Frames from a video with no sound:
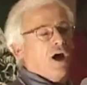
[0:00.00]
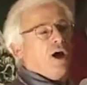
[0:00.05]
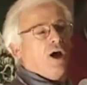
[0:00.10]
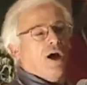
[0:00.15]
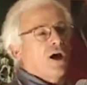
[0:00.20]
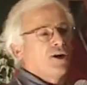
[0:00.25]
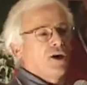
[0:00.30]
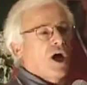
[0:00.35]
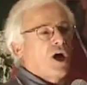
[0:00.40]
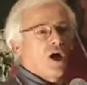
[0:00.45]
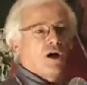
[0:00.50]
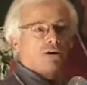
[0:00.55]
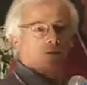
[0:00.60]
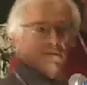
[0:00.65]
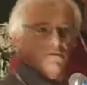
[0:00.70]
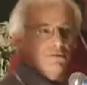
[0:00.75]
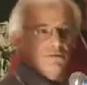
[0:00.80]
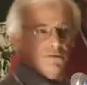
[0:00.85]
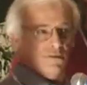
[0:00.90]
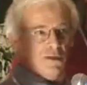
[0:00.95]
oh,
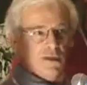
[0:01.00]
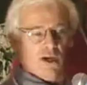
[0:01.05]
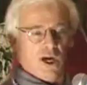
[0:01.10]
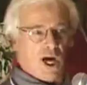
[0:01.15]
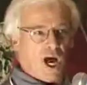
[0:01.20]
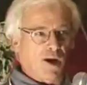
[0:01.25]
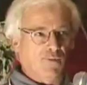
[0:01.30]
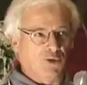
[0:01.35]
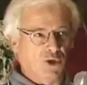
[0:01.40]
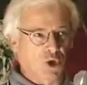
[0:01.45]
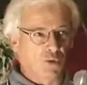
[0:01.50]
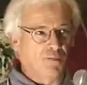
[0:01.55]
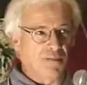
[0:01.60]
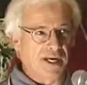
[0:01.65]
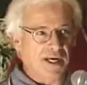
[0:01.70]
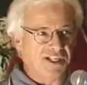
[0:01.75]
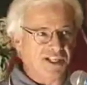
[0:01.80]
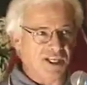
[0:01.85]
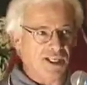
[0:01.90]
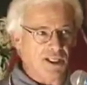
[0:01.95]
no, I'm too
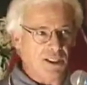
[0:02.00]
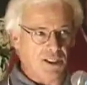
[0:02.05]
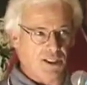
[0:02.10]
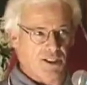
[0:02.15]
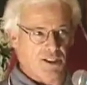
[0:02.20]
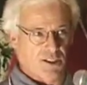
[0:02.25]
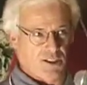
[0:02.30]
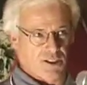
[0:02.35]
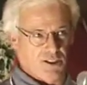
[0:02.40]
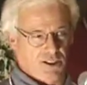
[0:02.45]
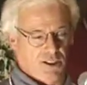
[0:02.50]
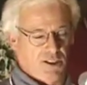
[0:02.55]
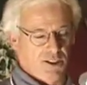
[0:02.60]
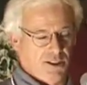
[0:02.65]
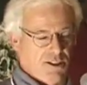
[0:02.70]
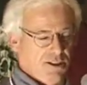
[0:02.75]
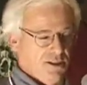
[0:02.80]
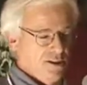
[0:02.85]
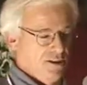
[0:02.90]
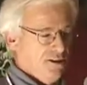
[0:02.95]
busy.
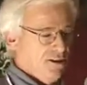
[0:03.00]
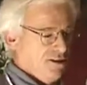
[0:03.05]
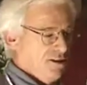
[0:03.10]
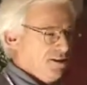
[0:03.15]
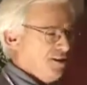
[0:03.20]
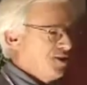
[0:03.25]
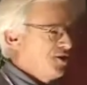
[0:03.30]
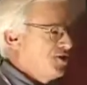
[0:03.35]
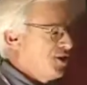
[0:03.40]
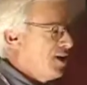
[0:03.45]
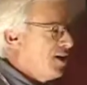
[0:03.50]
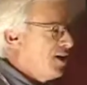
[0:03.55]
So